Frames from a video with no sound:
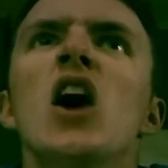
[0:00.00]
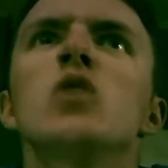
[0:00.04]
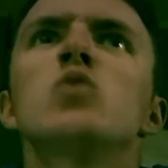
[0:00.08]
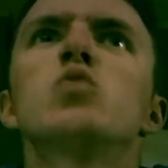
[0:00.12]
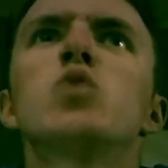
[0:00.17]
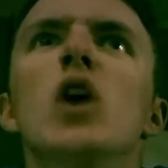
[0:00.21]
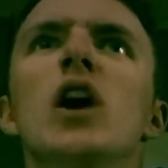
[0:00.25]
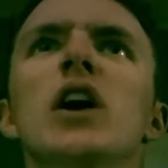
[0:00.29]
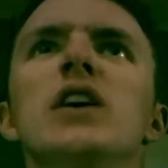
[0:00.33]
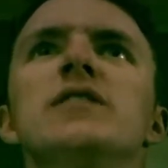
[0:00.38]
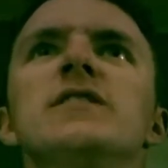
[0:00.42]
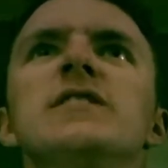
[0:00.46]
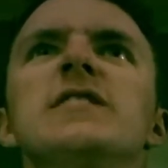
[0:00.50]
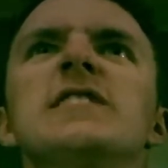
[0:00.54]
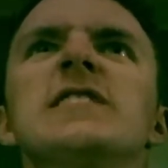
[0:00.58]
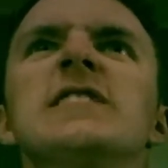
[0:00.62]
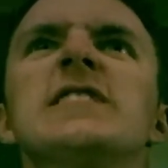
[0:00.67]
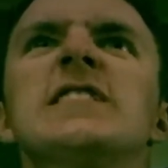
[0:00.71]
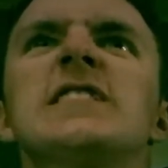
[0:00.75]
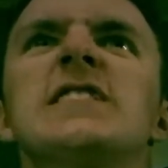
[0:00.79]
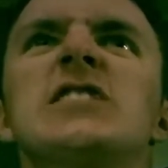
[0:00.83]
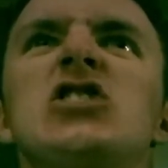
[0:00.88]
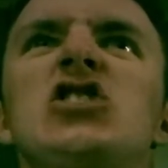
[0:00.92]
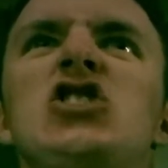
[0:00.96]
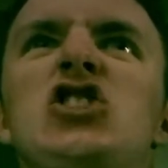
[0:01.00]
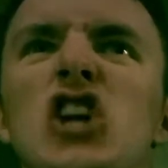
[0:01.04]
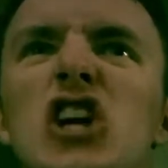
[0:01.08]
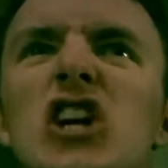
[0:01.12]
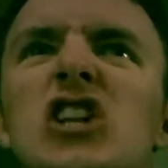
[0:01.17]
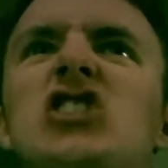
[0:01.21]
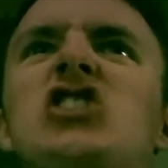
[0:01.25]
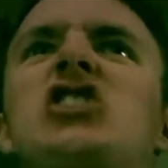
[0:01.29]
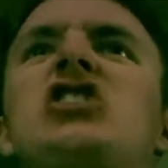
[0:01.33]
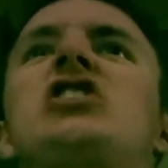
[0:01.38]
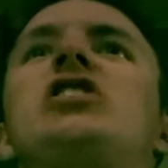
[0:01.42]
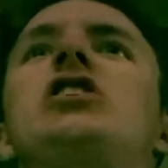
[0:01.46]
What?
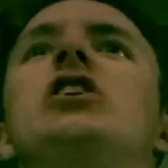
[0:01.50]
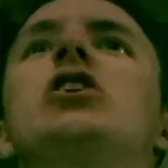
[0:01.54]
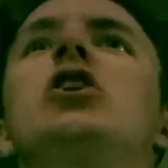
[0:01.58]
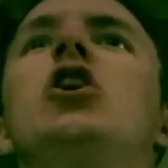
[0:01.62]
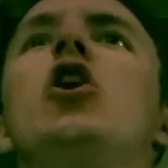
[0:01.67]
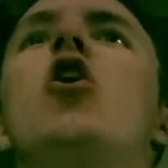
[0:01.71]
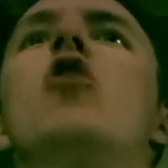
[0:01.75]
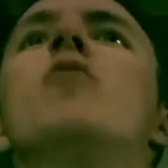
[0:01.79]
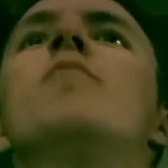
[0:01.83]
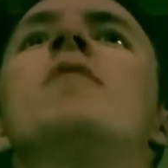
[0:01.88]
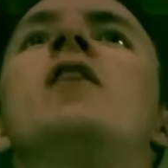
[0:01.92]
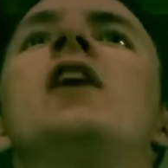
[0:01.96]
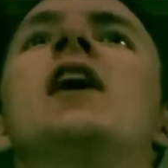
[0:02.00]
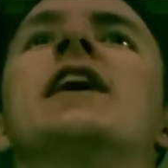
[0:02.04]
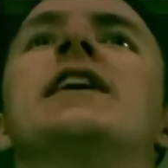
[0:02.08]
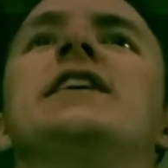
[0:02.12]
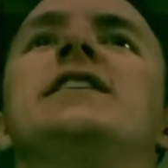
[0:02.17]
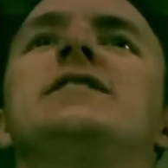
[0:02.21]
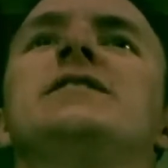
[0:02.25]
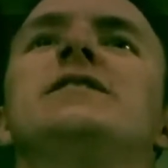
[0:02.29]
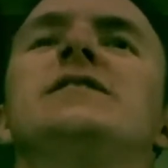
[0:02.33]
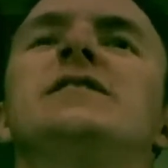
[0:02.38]
Just, oh my.